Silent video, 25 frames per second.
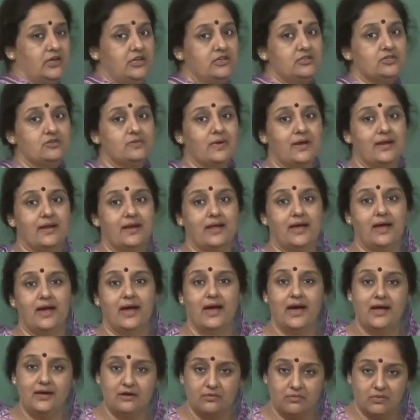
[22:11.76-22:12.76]
into an
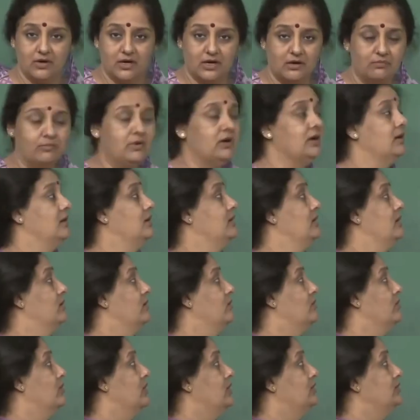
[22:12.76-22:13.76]
adverb,
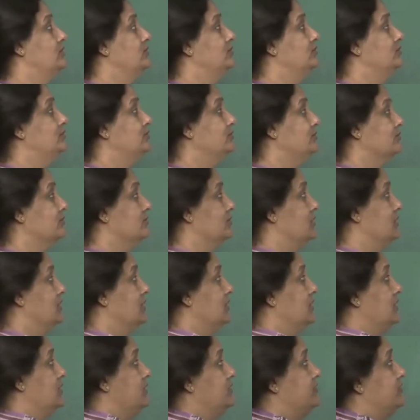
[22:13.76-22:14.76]
what do you do?
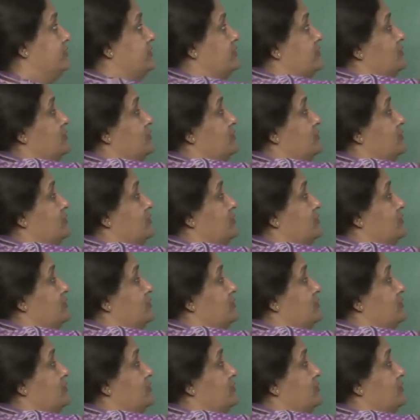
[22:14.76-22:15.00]
You